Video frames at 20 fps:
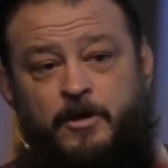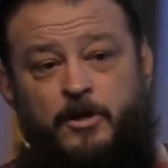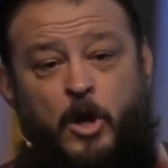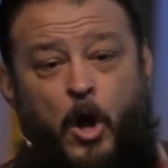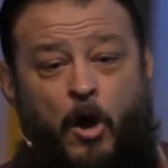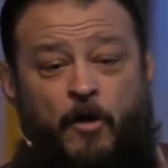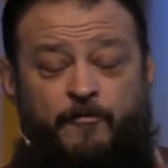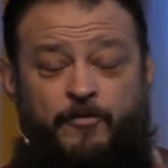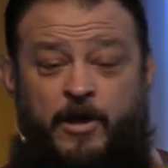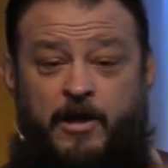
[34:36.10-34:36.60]

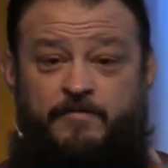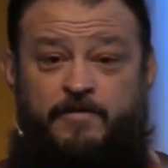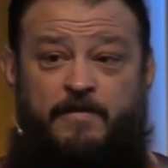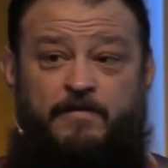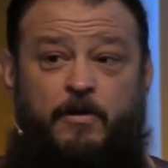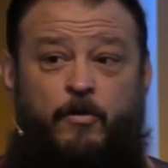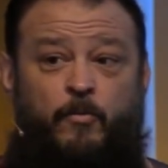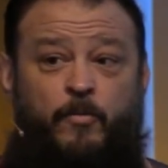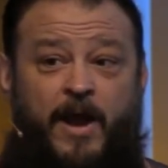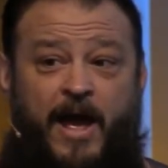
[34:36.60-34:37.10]
Now, if you've
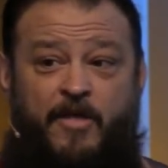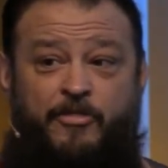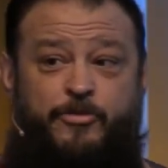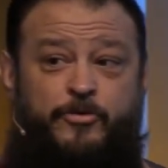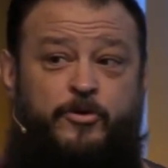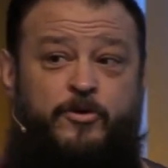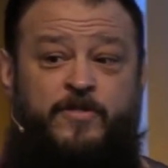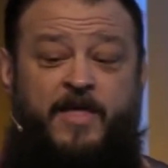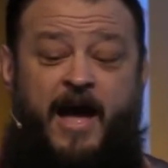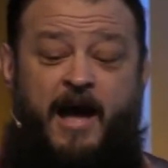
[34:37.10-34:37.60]
ever read
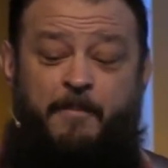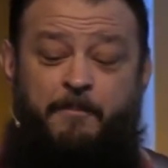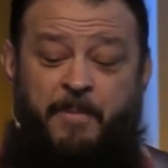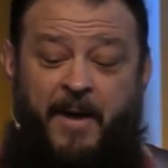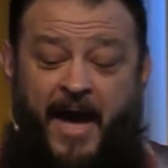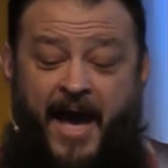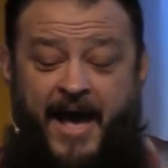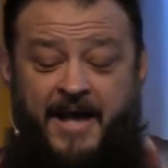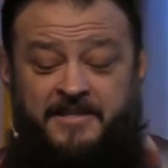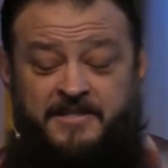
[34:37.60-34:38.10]
through that
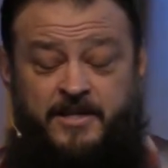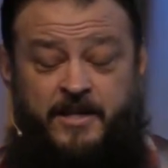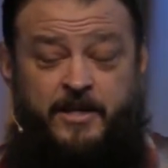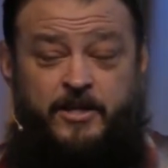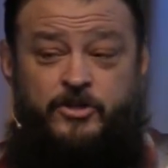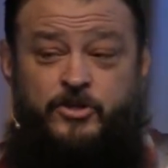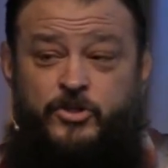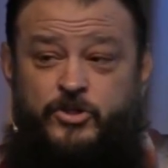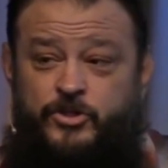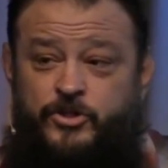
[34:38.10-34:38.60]

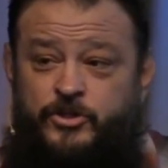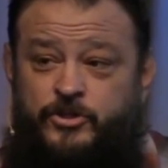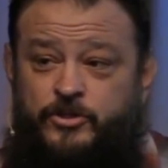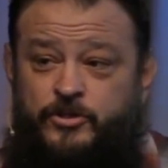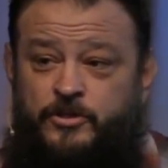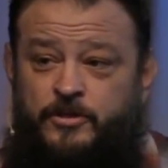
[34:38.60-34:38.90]
passage,